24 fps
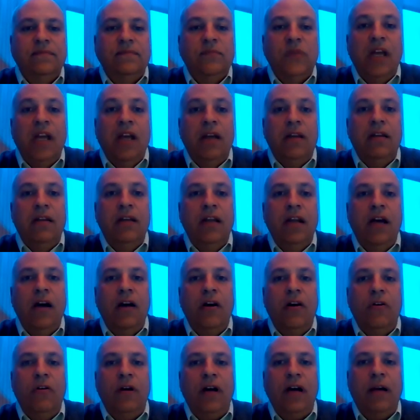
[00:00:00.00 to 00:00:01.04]

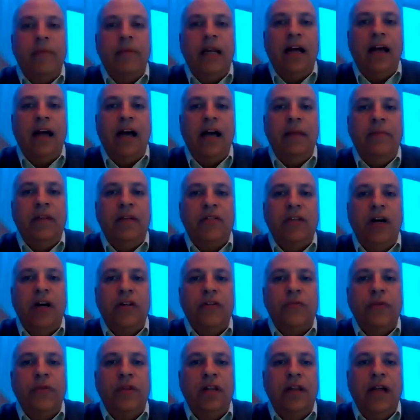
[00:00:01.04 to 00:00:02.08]
No, I mean, I'm in touch
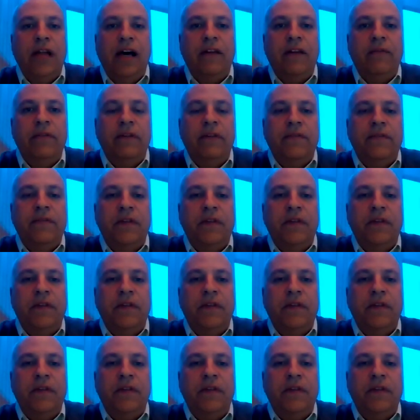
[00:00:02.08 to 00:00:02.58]
with a lot of the